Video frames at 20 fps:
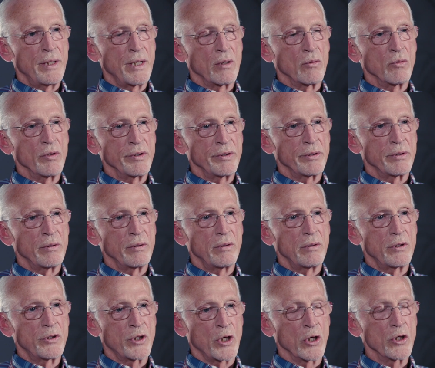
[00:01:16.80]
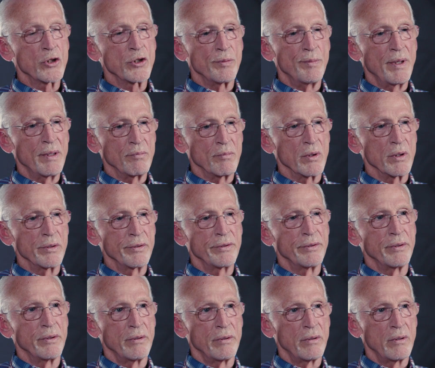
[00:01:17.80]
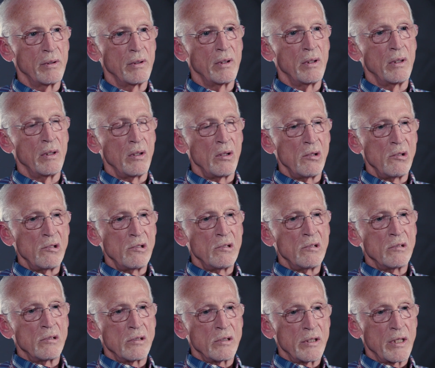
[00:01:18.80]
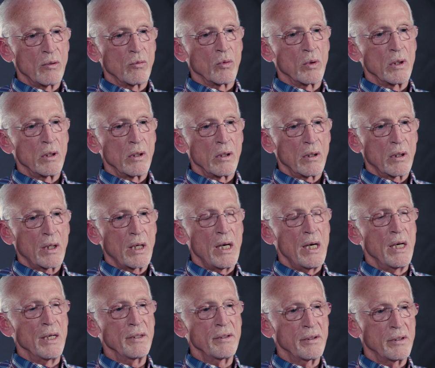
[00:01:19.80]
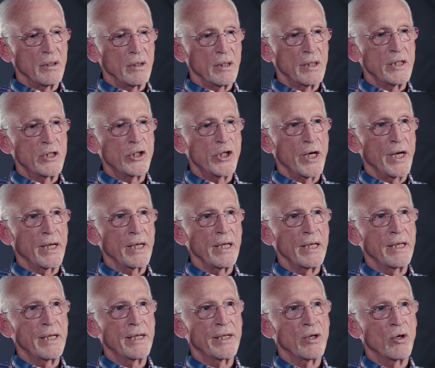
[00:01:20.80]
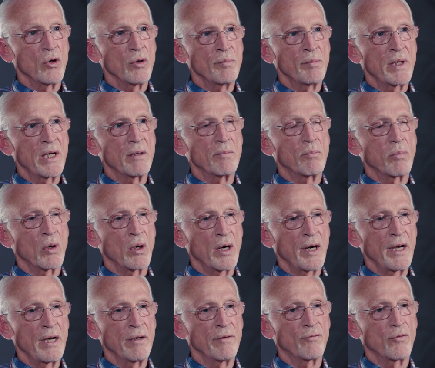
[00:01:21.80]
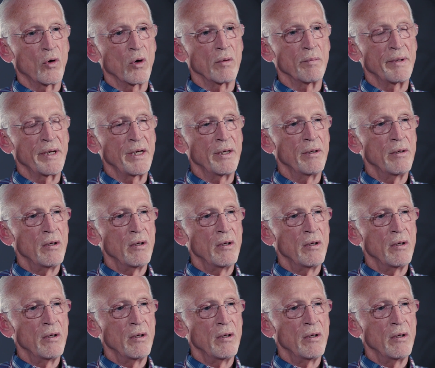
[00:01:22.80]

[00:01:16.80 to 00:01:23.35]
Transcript: There was church members that were constantly checking in on me and praying for me.